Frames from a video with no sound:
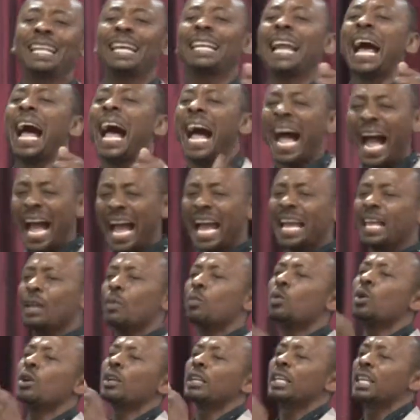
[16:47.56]
that I
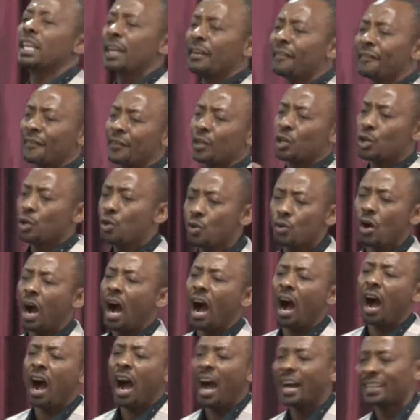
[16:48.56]
will give you
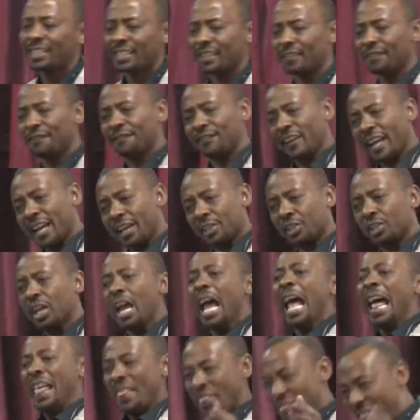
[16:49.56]
a heart of flesh
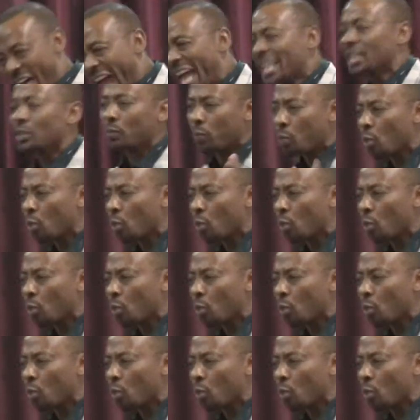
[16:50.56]
that